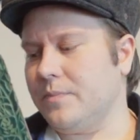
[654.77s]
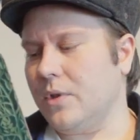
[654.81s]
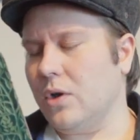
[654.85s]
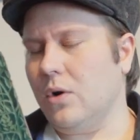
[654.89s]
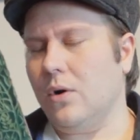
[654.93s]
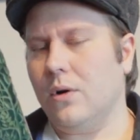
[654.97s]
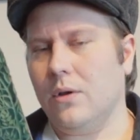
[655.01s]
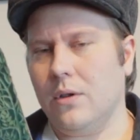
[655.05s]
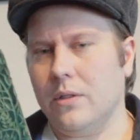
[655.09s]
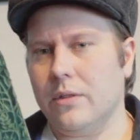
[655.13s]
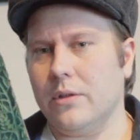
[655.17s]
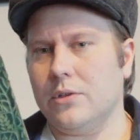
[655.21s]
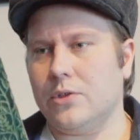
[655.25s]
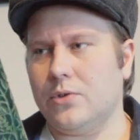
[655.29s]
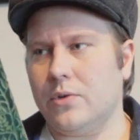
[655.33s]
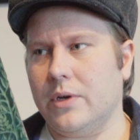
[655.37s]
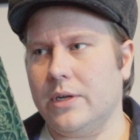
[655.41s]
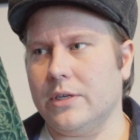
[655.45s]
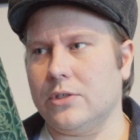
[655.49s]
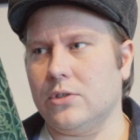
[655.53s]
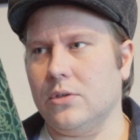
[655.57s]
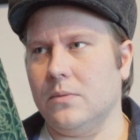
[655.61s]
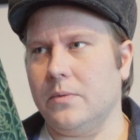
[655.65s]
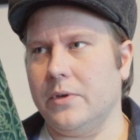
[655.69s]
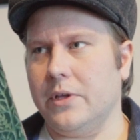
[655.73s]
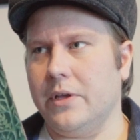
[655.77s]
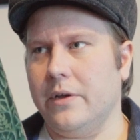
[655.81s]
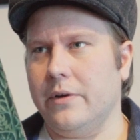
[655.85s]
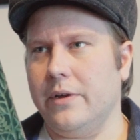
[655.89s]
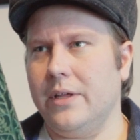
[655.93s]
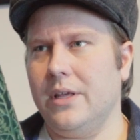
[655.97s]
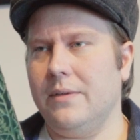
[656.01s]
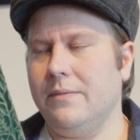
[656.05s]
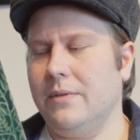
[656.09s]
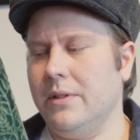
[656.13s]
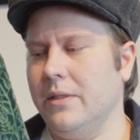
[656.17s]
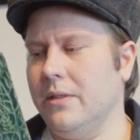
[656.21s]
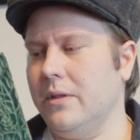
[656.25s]
All the tracks over here,
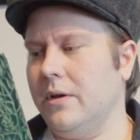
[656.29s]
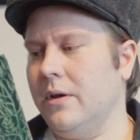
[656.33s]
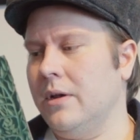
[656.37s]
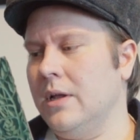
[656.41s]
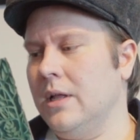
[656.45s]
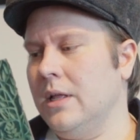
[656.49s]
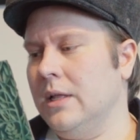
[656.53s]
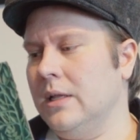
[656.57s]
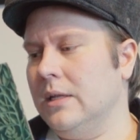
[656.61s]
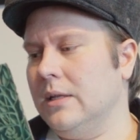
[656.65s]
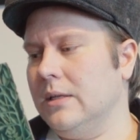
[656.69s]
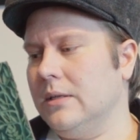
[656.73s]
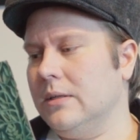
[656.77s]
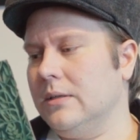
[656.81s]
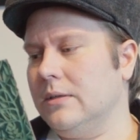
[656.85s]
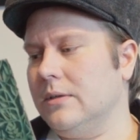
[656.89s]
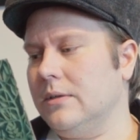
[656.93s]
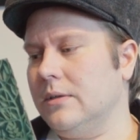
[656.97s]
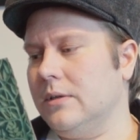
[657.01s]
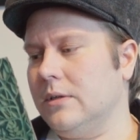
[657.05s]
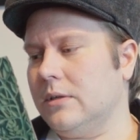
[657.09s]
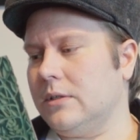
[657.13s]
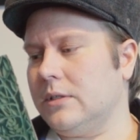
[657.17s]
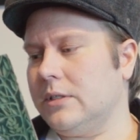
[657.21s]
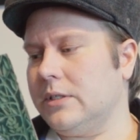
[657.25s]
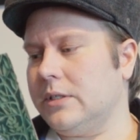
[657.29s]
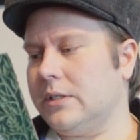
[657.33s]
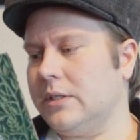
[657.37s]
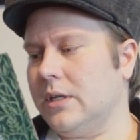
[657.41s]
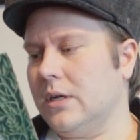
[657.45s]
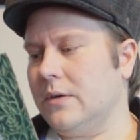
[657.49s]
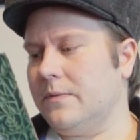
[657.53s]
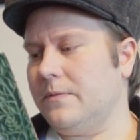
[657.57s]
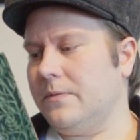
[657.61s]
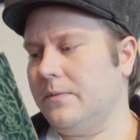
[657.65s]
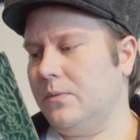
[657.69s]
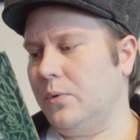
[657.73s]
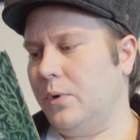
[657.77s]
even the
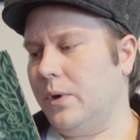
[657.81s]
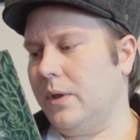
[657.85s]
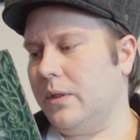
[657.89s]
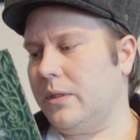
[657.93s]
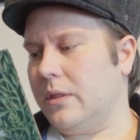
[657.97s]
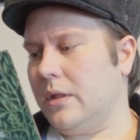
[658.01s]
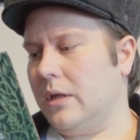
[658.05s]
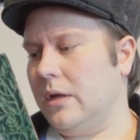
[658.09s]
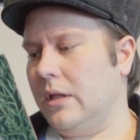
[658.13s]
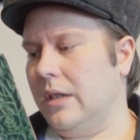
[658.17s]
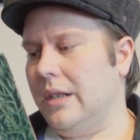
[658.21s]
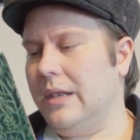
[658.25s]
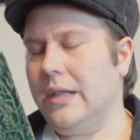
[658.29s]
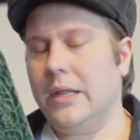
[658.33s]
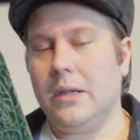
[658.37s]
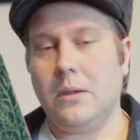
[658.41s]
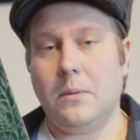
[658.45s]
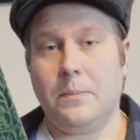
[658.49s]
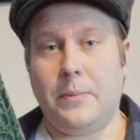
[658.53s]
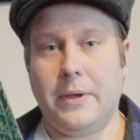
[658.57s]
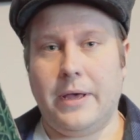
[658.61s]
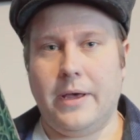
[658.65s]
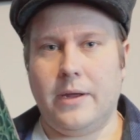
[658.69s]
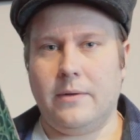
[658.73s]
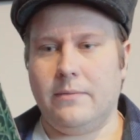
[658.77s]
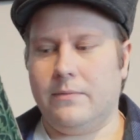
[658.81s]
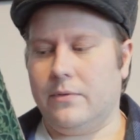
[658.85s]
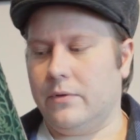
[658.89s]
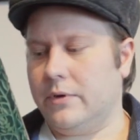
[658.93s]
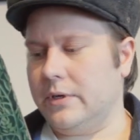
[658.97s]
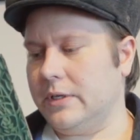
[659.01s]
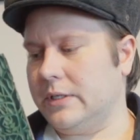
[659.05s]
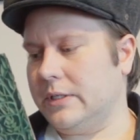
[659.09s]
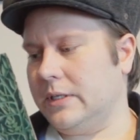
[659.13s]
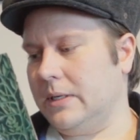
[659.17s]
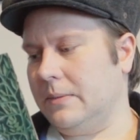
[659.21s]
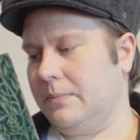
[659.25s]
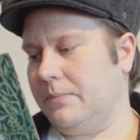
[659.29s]
stuff with Little Pad, for
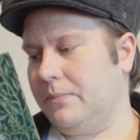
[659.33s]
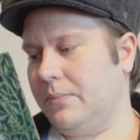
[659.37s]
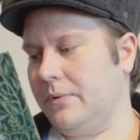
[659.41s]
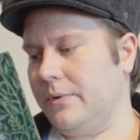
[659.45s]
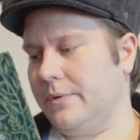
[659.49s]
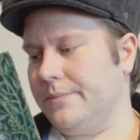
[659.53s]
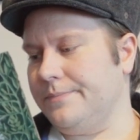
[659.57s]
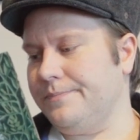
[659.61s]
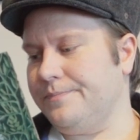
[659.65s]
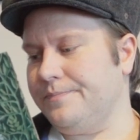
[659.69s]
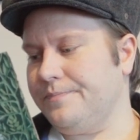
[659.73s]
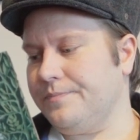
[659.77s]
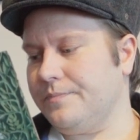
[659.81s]
example,